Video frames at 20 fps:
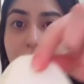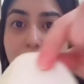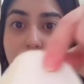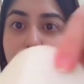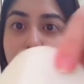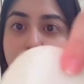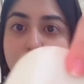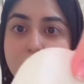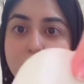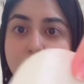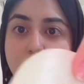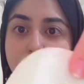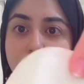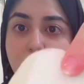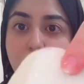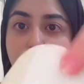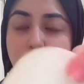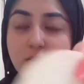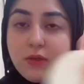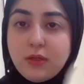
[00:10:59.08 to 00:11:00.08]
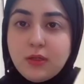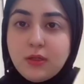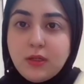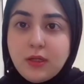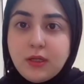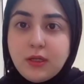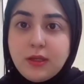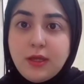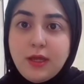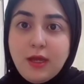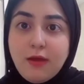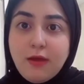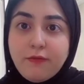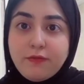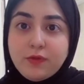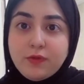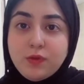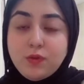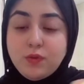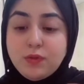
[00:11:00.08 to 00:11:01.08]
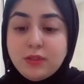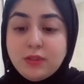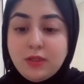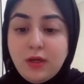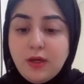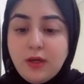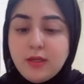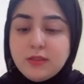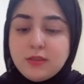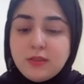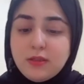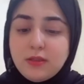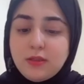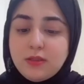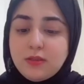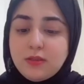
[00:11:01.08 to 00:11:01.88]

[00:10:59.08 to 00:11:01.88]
this is what they look like. They have two sides, and these